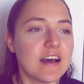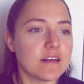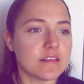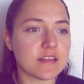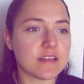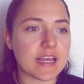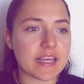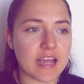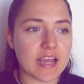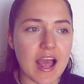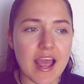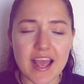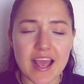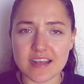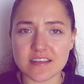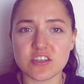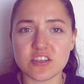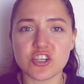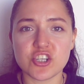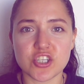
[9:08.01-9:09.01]
Like, I
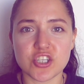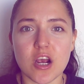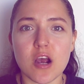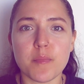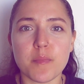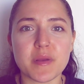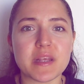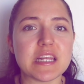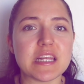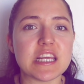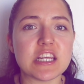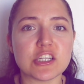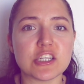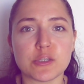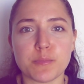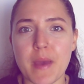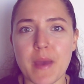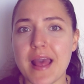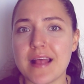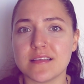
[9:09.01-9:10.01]
had to sharpen
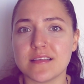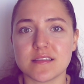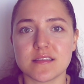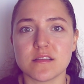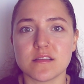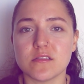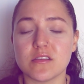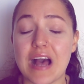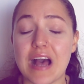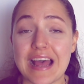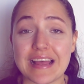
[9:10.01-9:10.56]
each pencil